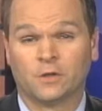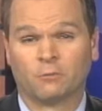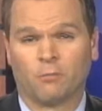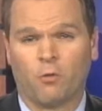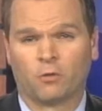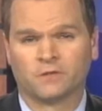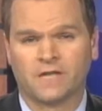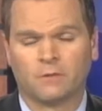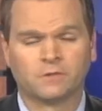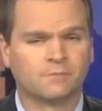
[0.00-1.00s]
The new report
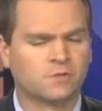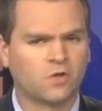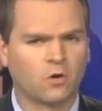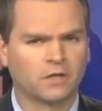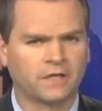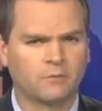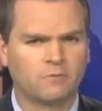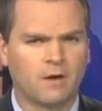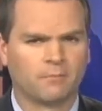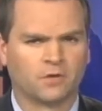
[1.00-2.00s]
is out with some startling new
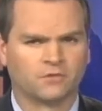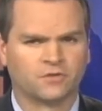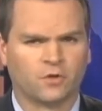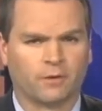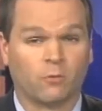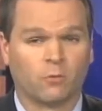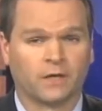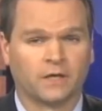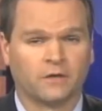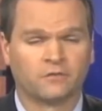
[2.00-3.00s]
numbers showing
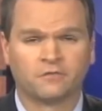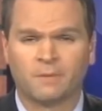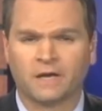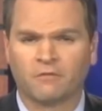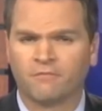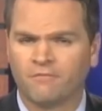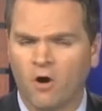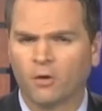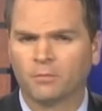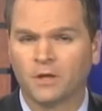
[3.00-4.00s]
Oregon is spending
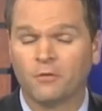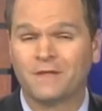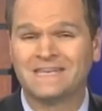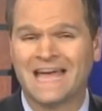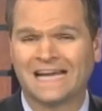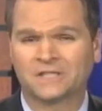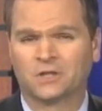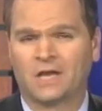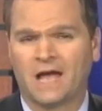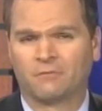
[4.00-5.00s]
far below the
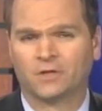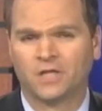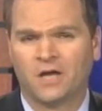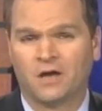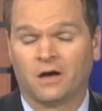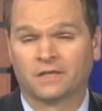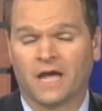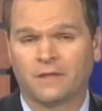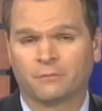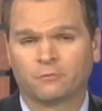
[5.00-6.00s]
national average on
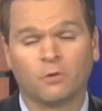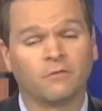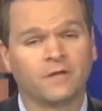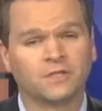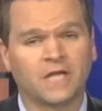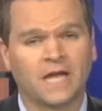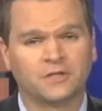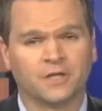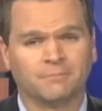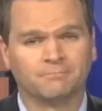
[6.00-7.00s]
K through 12
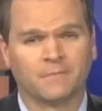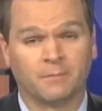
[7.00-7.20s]
education.